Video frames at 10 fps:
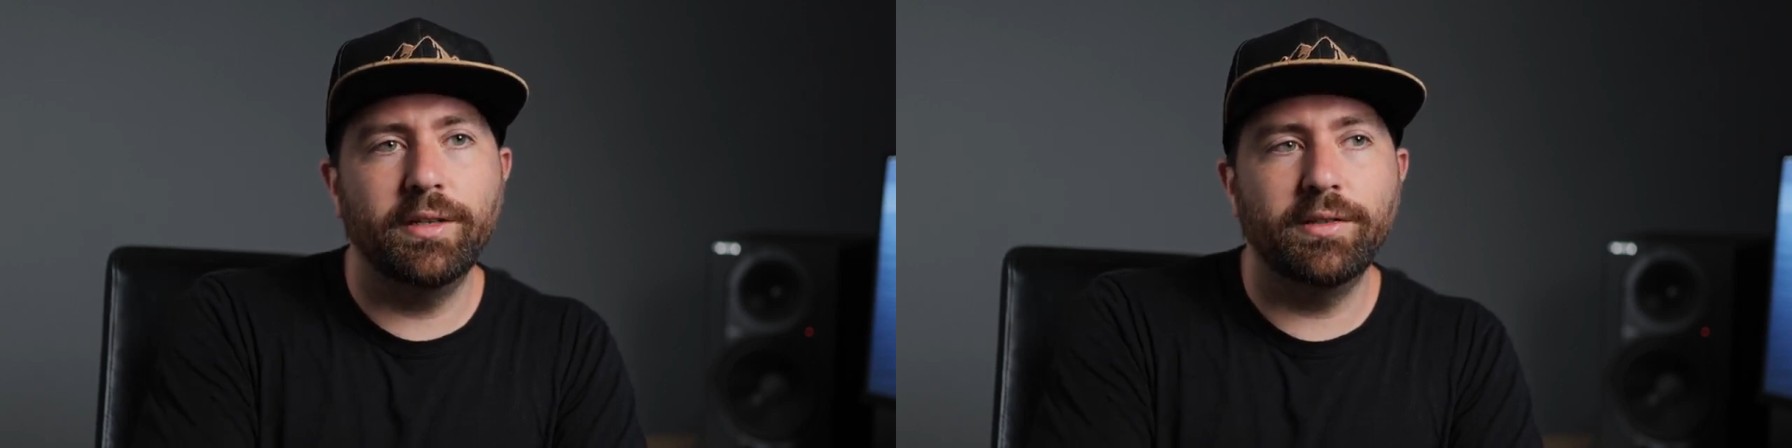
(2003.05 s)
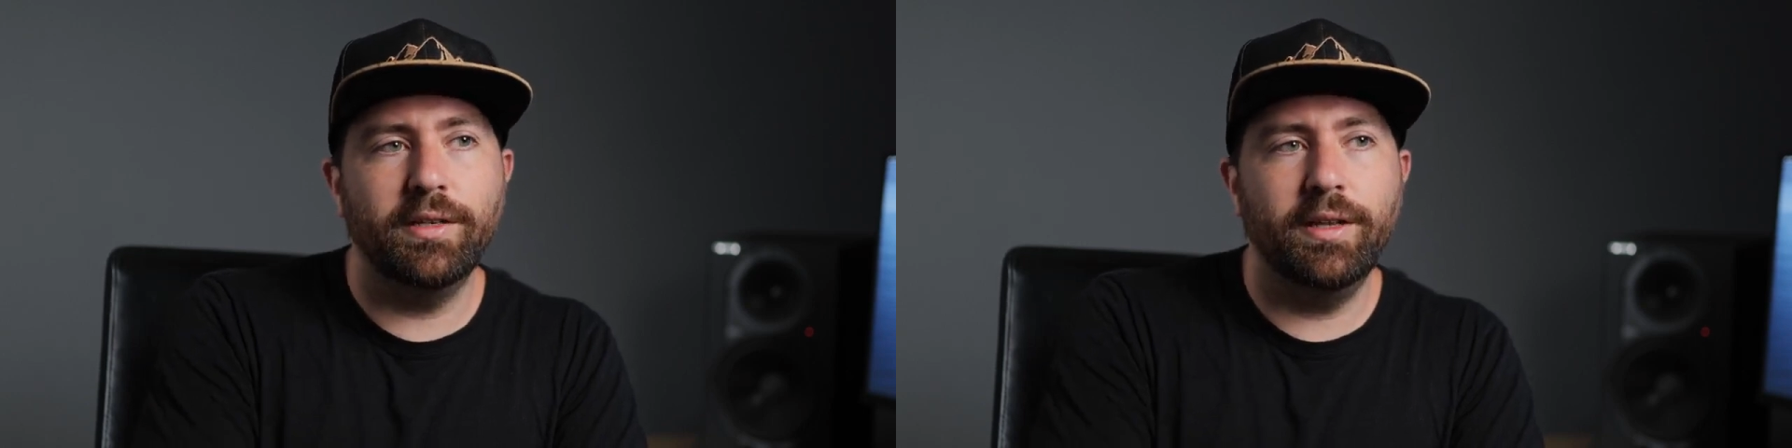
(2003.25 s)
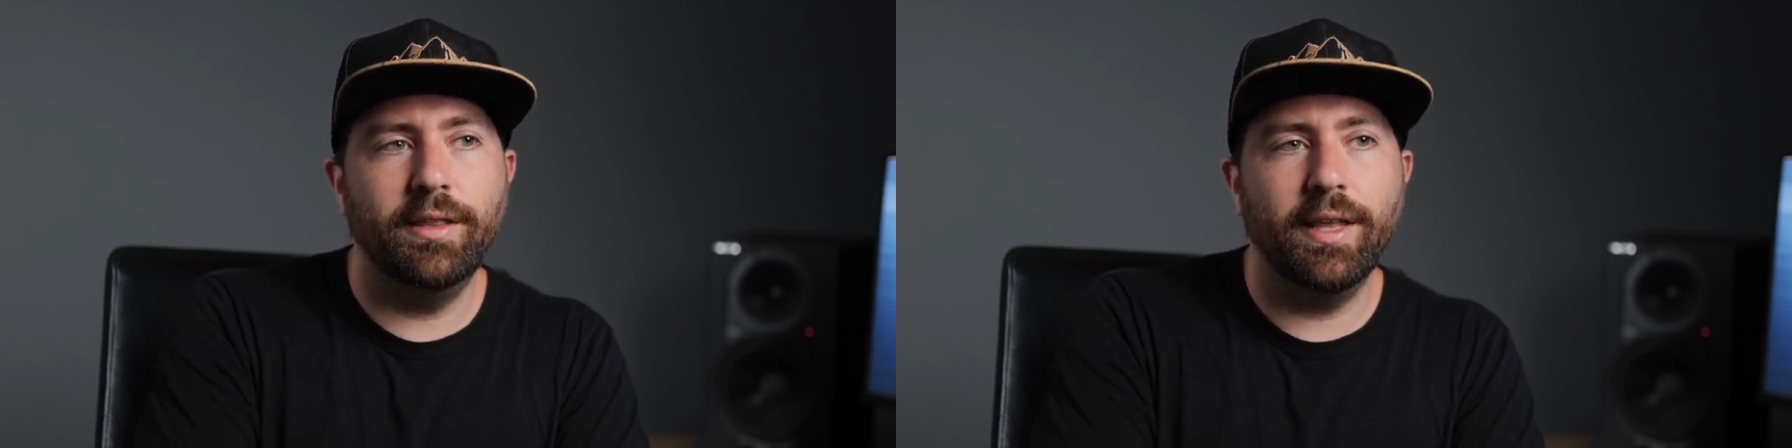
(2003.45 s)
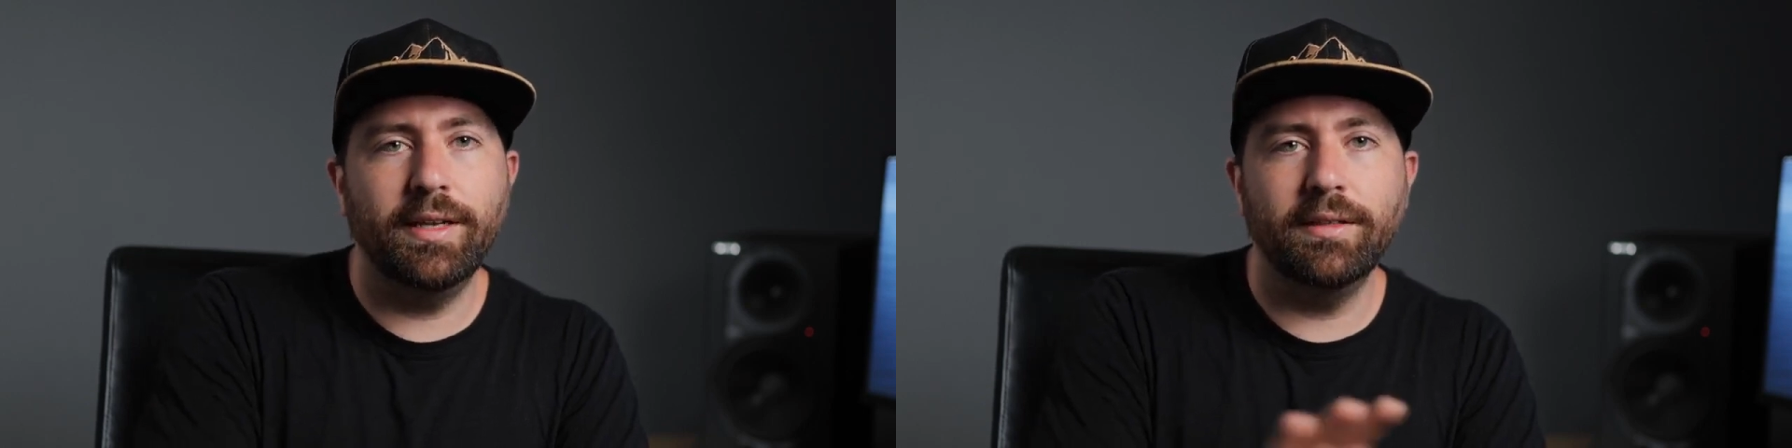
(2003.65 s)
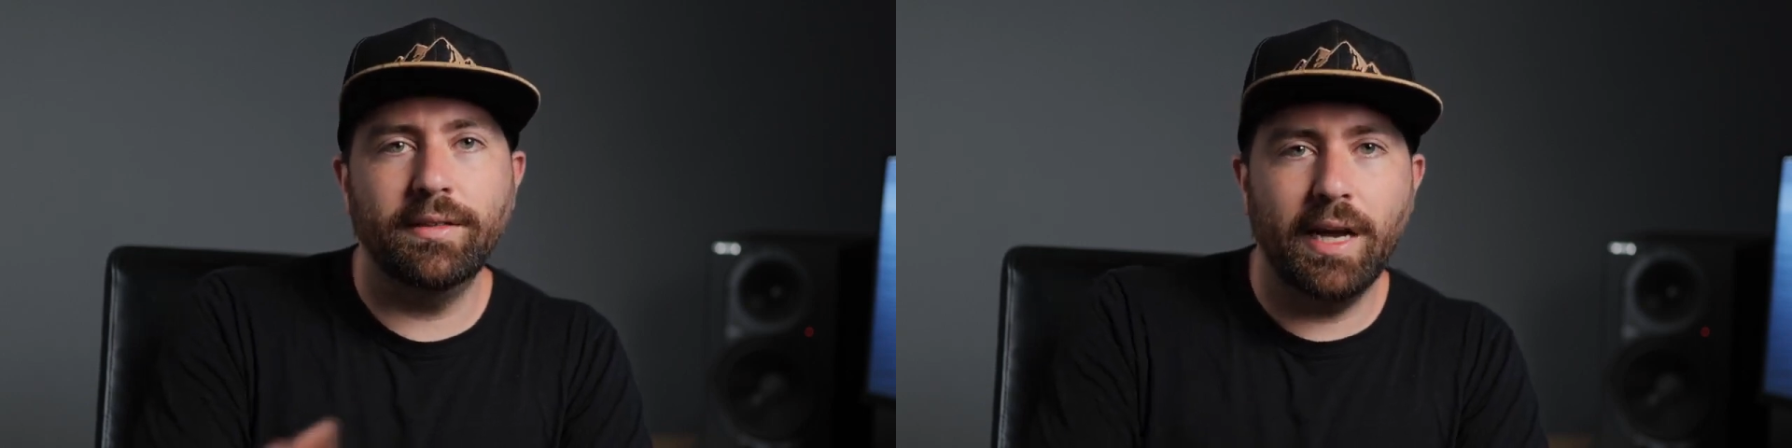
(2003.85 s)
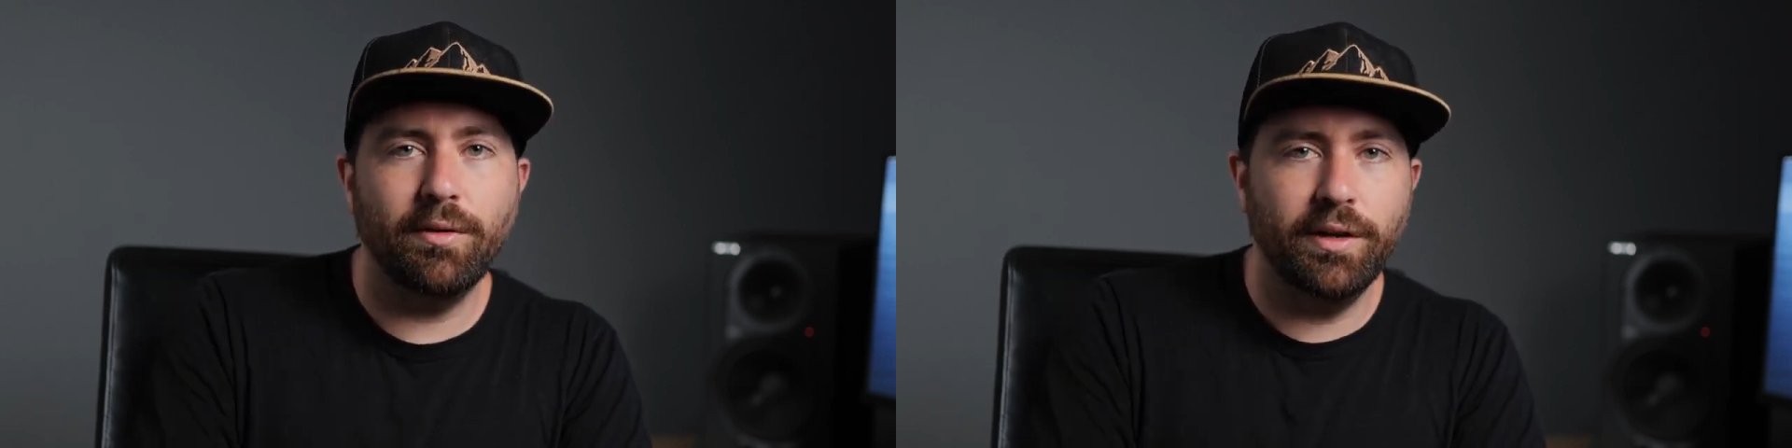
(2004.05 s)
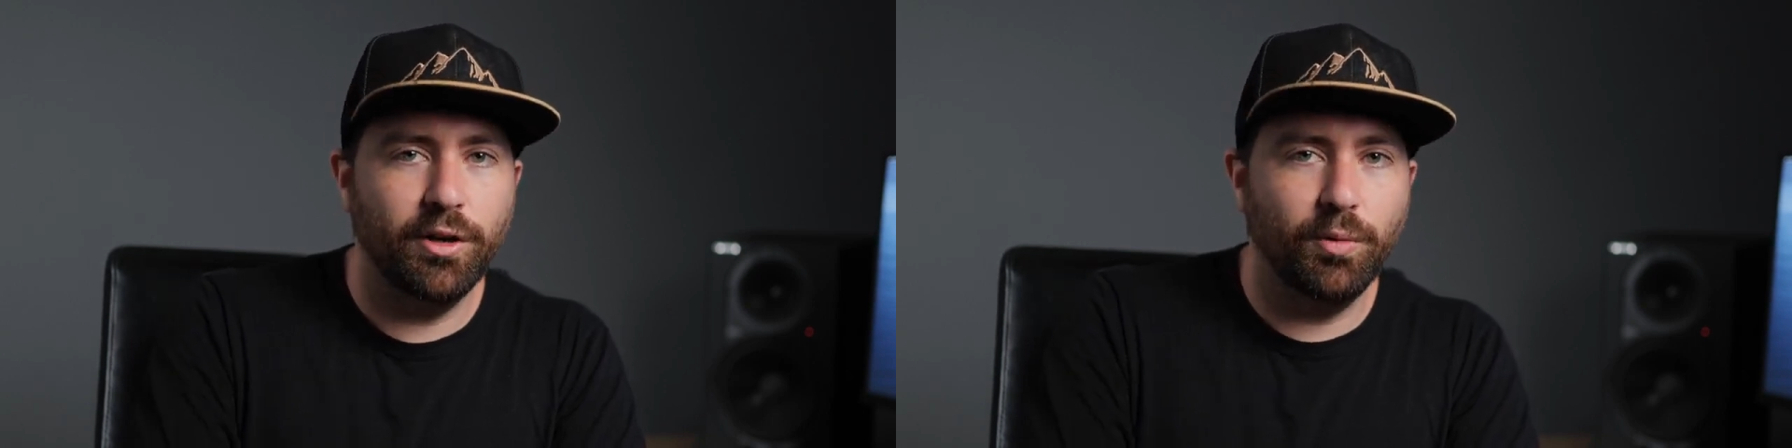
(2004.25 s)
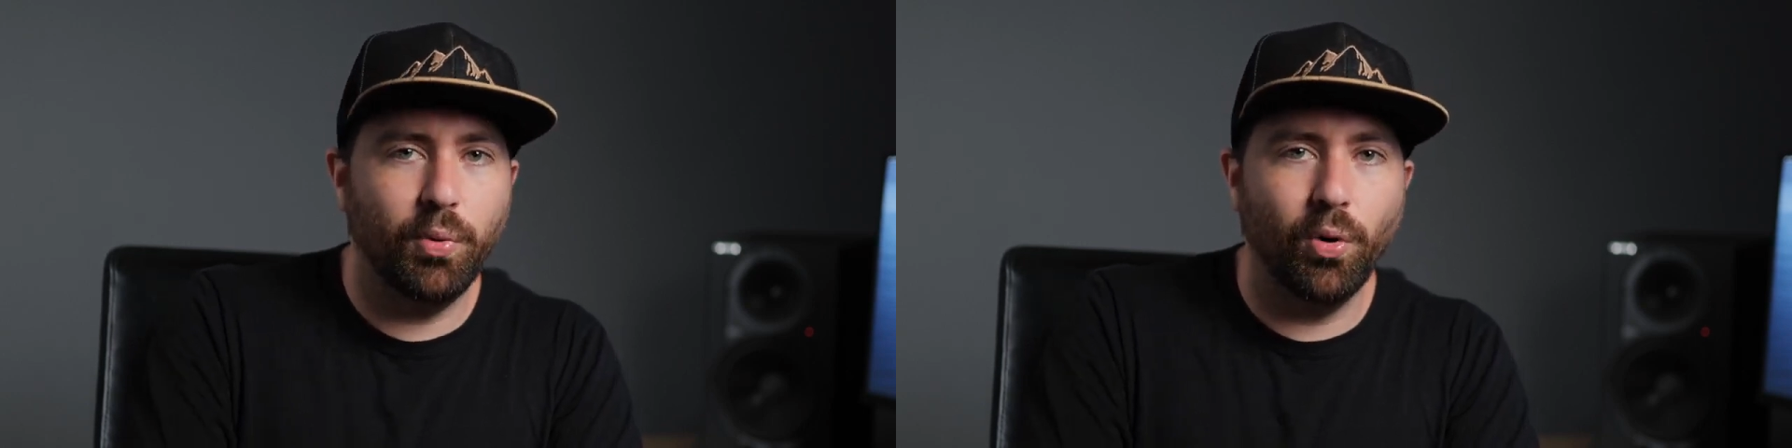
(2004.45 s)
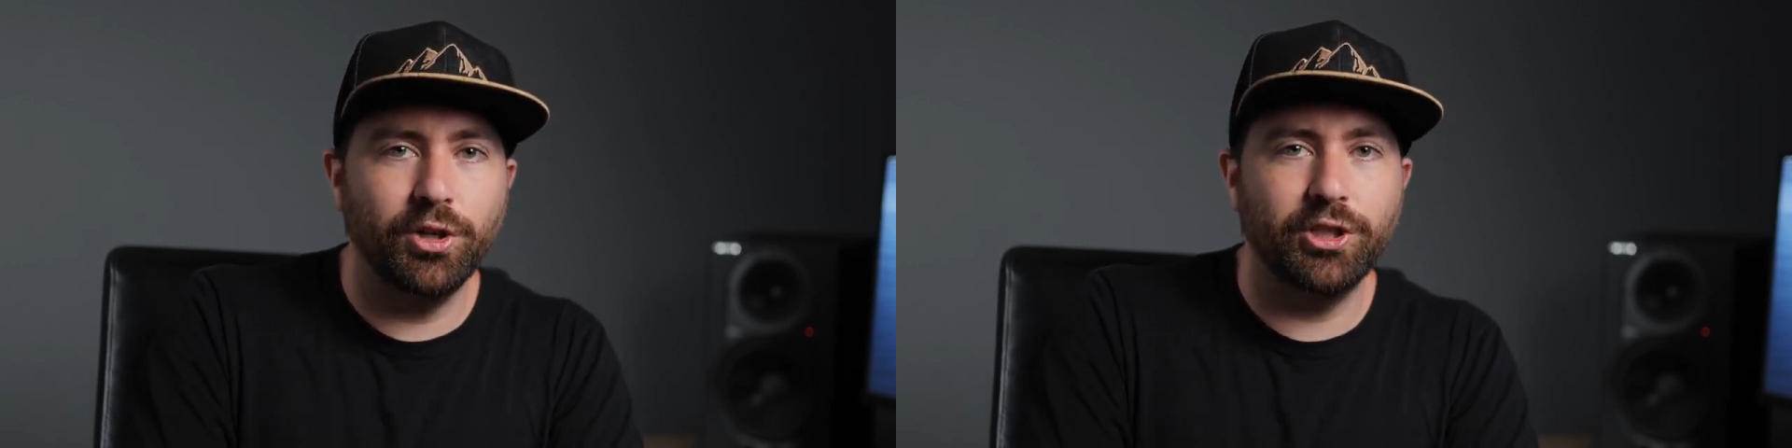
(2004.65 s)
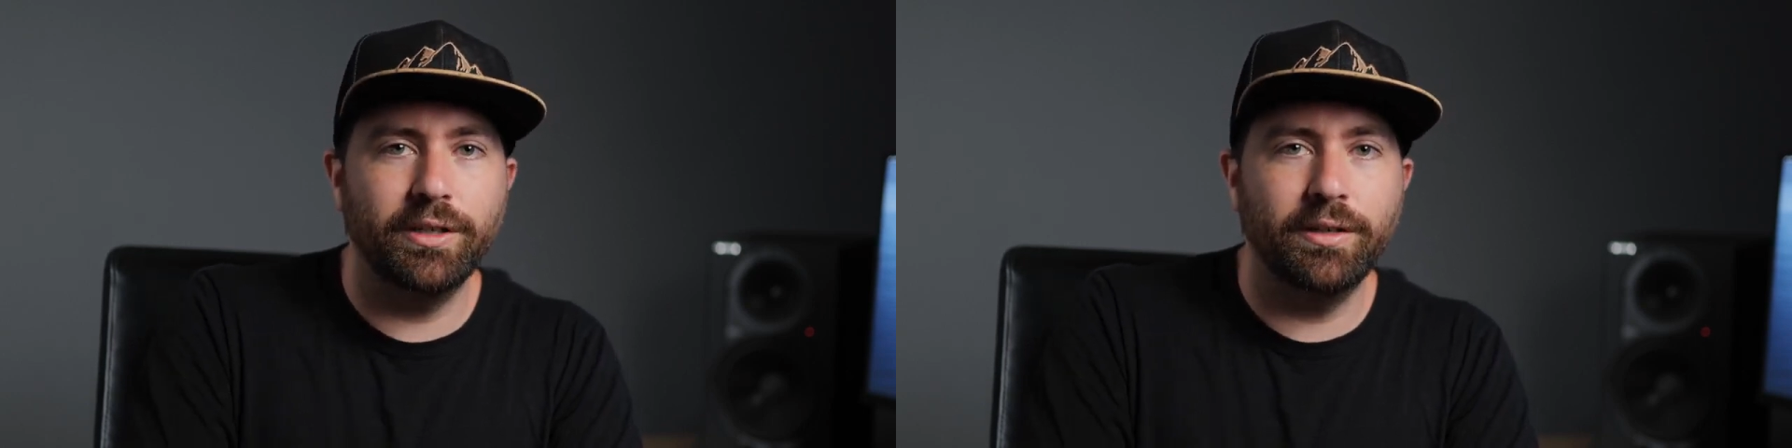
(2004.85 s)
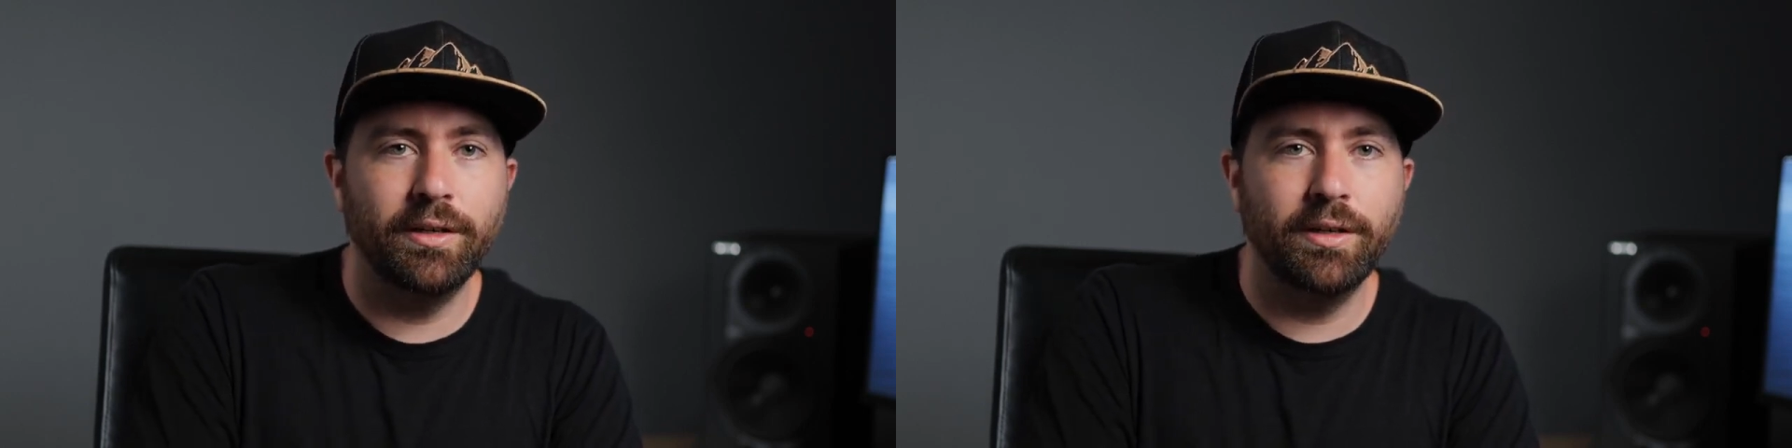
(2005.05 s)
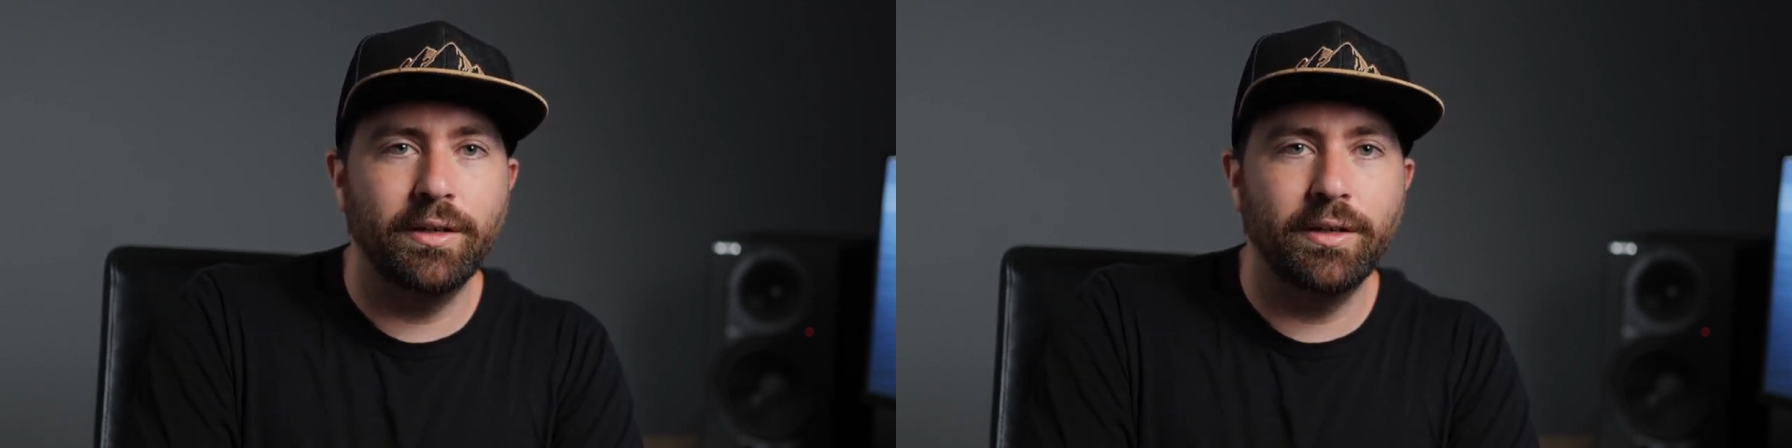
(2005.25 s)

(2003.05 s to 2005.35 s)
in seeing that downhill portion